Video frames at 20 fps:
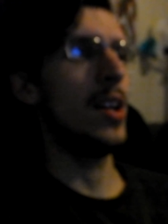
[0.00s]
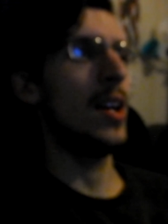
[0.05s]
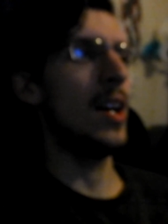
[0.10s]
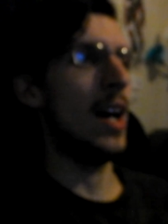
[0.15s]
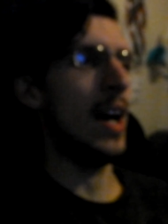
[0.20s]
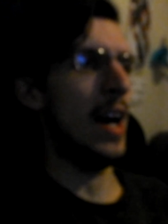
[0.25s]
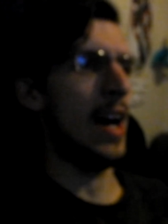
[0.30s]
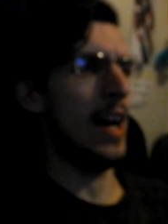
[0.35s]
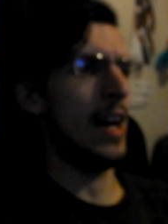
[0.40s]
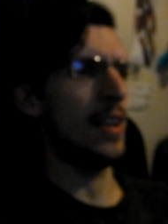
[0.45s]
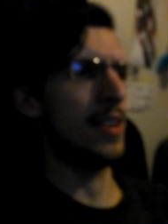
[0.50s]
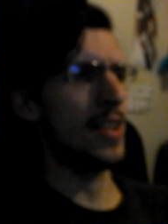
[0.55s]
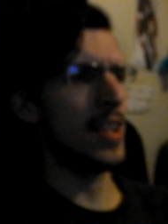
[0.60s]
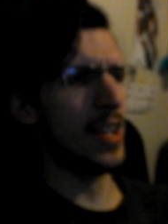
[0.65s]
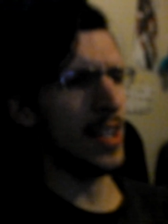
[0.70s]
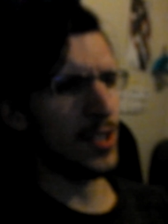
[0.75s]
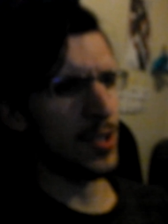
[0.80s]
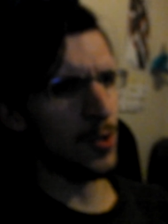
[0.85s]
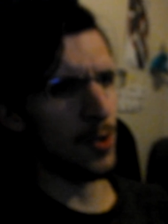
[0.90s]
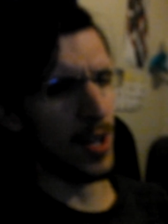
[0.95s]
Uh,
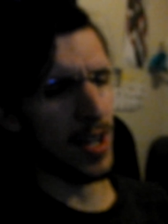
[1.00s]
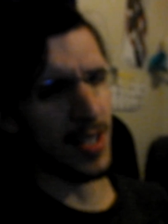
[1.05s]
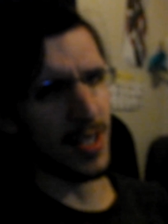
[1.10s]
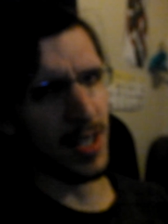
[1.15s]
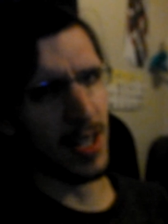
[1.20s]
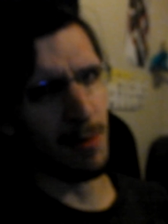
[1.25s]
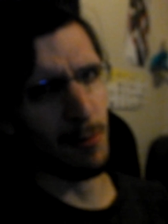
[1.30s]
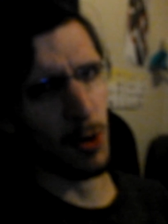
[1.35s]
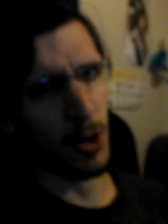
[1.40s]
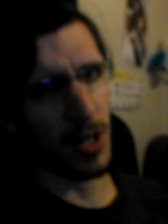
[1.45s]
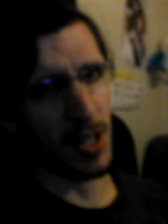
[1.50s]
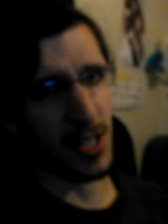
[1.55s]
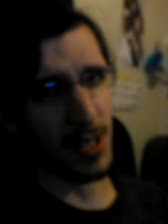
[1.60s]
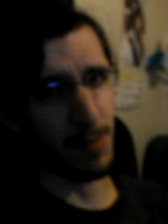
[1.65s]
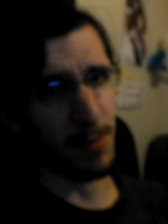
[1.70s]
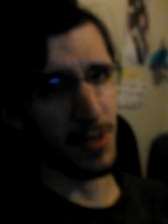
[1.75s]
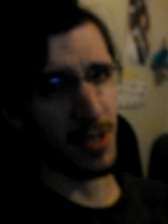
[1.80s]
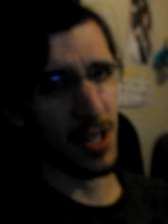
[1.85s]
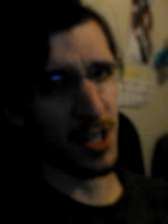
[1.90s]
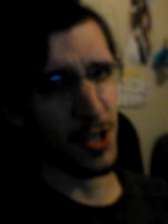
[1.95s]
Dxtory has a lot more
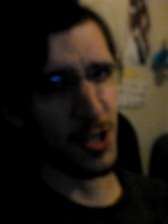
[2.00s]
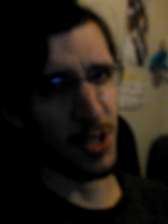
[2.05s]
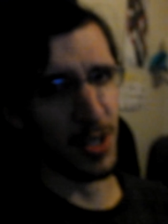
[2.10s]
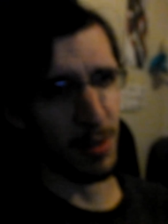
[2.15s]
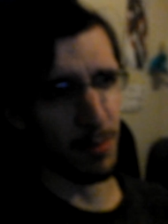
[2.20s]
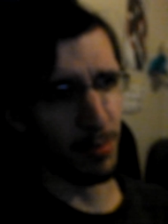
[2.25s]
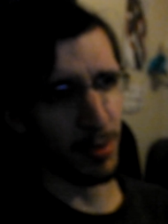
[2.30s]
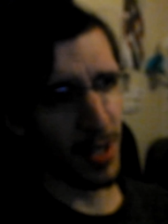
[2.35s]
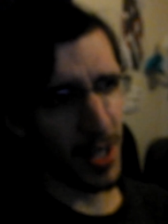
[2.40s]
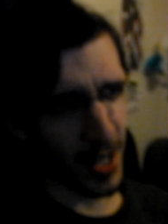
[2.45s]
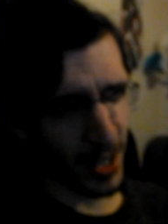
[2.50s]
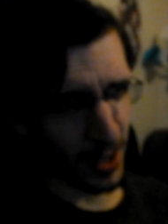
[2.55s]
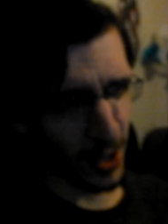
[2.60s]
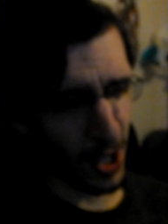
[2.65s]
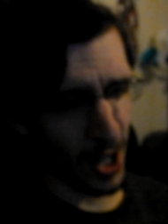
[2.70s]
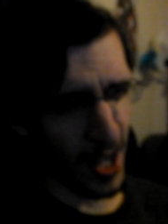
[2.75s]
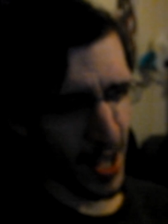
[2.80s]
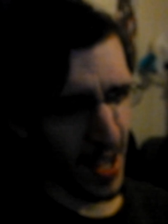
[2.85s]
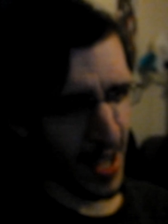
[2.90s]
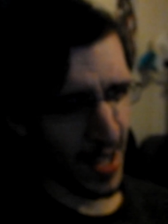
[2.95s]
customization than
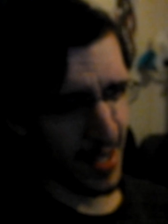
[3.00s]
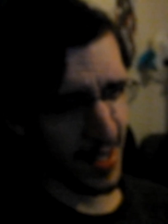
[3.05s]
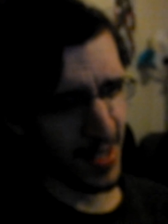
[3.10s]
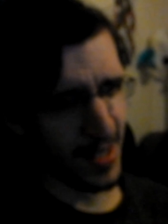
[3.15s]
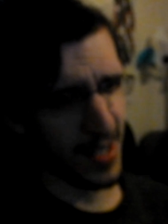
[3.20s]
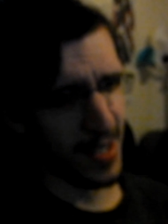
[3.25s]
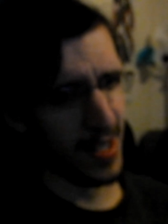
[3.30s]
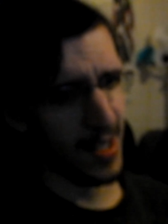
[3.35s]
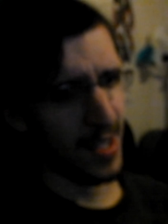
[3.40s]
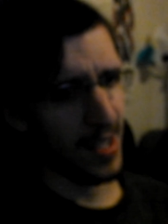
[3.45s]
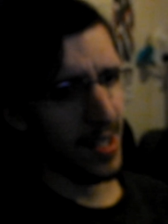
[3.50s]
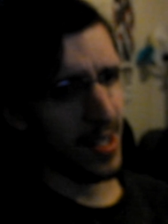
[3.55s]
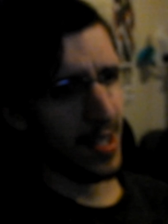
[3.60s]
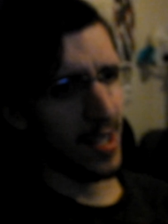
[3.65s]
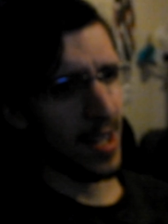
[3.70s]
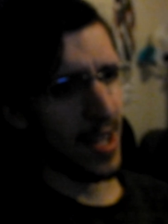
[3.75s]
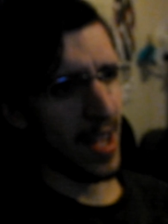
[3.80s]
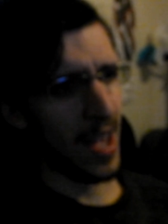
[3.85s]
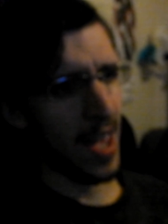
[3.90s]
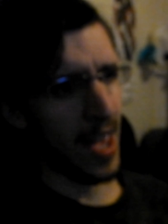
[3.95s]
Playclaw has,
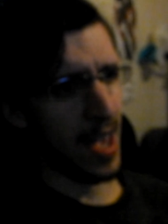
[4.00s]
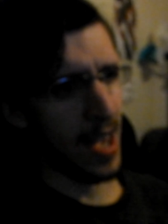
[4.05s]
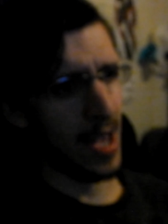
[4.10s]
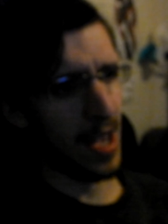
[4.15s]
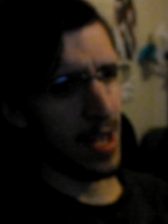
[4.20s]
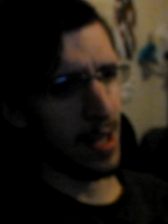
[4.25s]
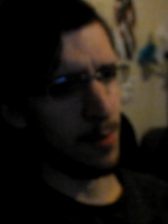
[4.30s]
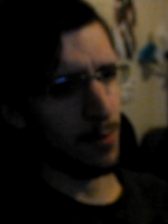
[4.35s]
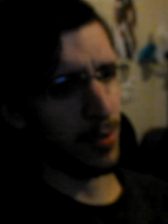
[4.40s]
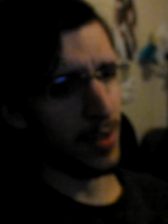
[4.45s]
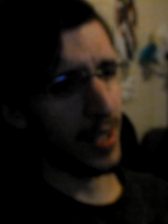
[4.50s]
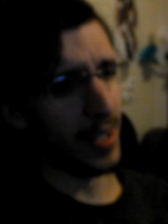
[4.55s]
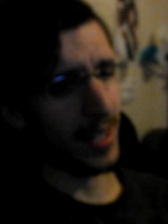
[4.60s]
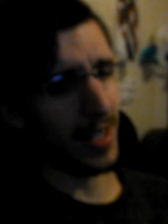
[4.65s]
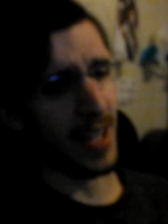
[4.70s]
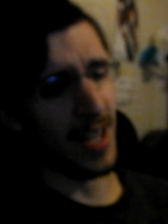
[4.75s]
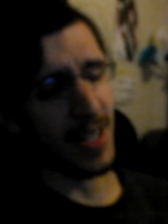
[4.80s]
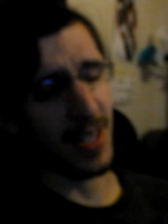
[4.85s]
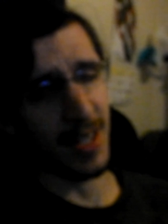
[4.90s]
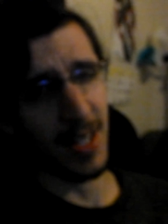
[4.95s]
and
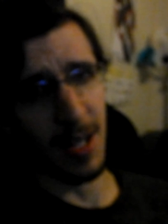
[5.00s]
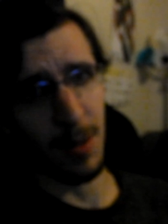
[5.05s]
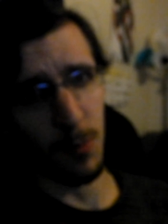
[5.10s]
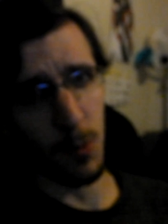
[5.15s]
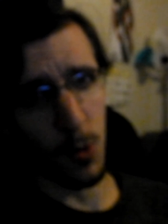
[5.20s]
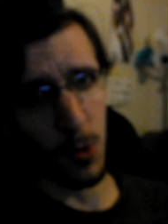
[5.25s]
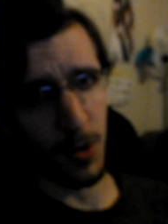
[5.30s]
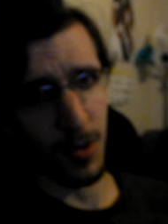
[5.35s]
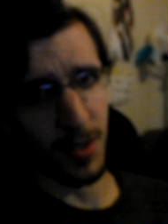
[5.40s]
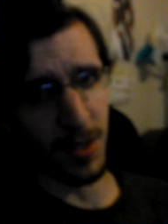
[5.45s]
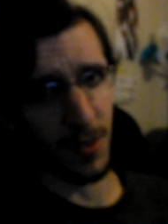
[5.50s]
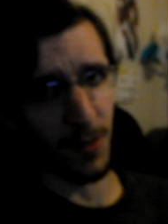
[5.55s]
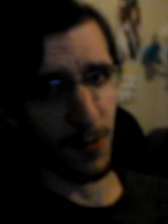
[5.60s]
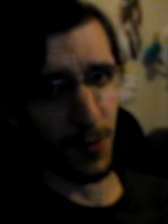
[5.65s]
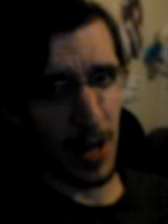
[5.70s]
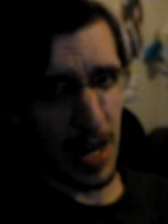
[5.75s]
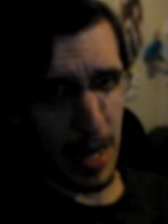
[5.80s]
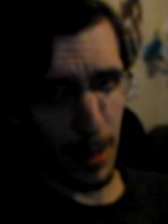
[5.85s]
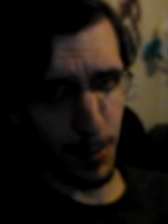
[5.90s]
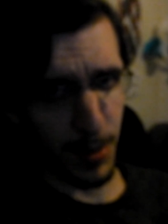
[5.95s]
Playclaw has a lot more than
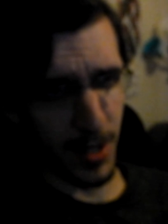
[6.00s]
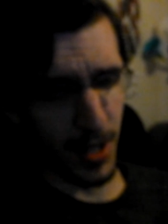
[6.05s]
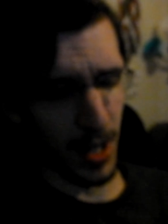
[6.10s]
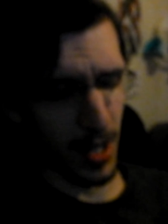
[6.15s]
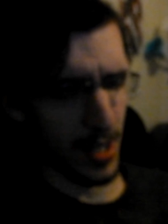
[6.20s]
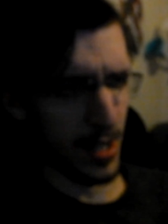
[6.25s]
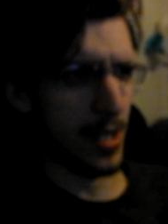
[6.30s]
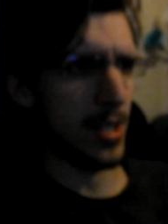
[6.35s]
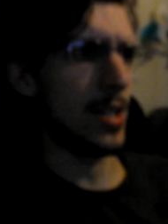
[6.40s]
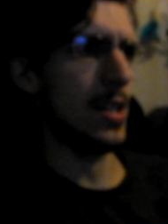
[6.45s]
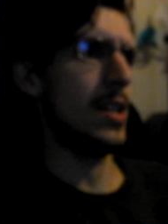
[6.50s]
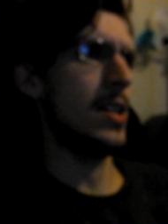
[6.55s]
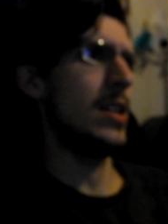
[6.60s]
Fraps does.